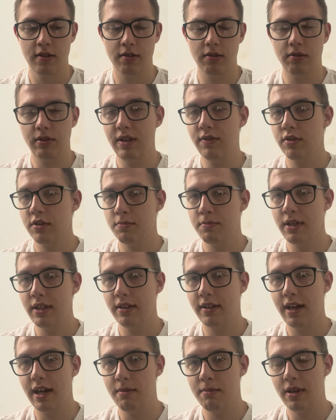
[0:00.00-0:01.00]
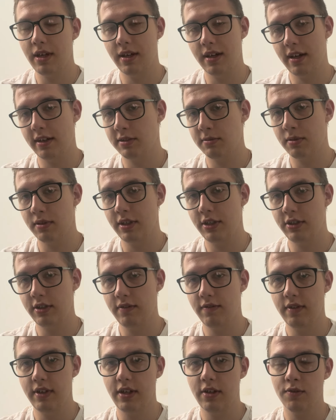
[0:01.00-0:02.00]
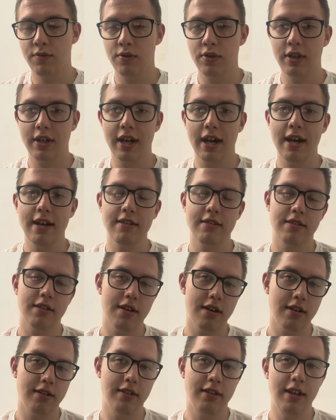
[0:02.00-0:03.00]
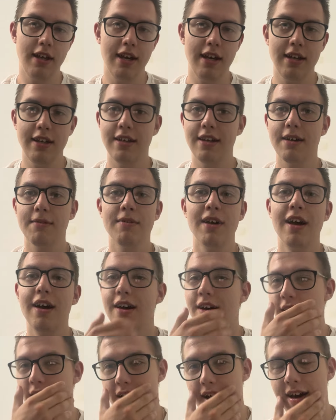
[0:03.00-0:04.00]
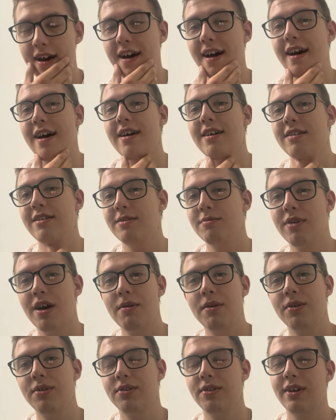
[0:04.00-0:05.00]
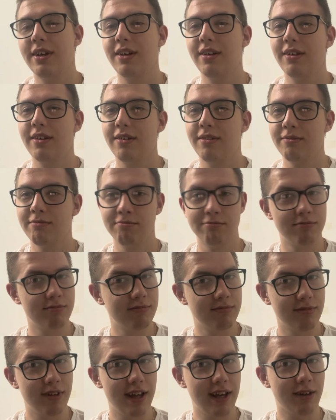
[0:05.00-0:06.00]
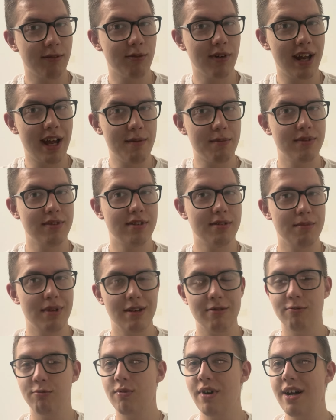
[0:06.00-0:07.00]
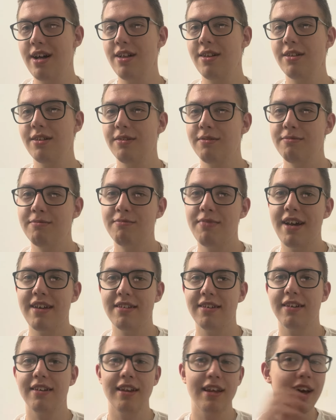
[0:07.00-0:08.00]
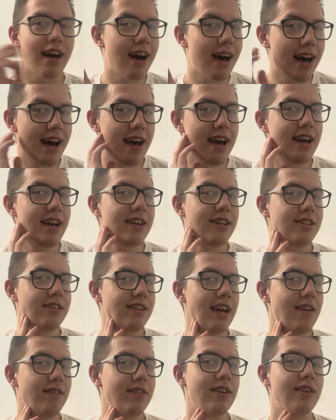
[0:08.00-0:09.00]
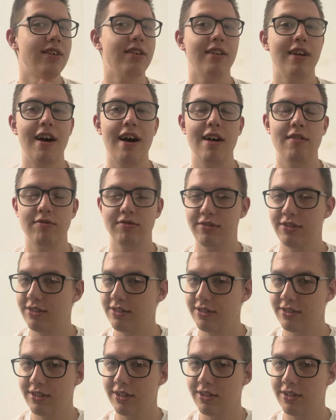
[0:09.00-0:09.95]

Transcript: Need for Speed gaming explanation video for you guys. Today, you probably are wondering, like, what happened to me. Well, basically, I shaved it all off, just